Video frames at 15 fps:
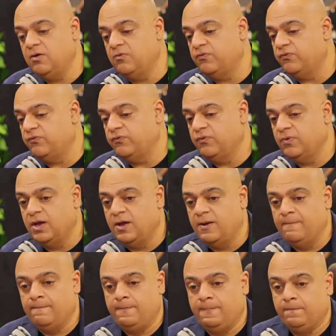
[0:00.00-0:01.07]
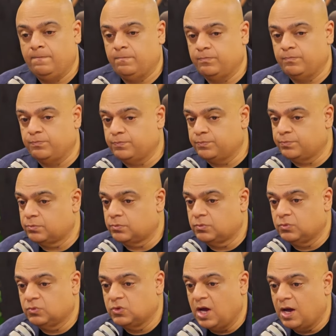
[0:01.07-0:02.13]
if
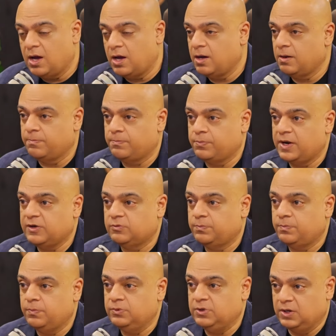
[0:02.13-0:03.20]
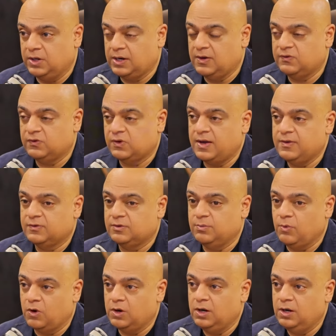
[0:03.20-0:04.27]
the price, the ticket size
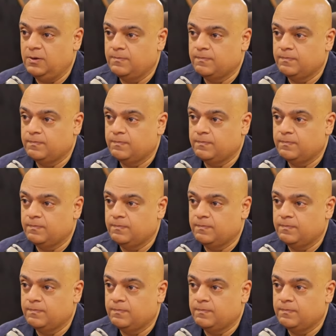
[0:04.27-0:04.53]
smaller,